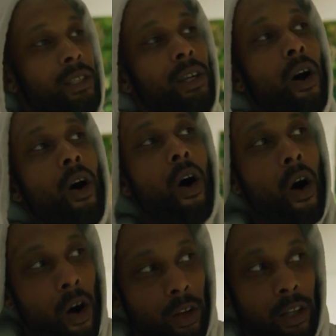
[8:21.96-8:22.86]
about
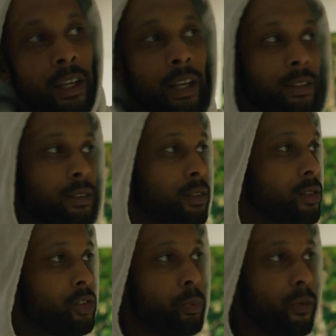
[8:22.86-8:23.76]
being part
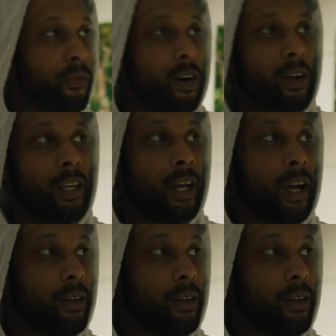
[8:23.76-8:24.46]
of the, the system of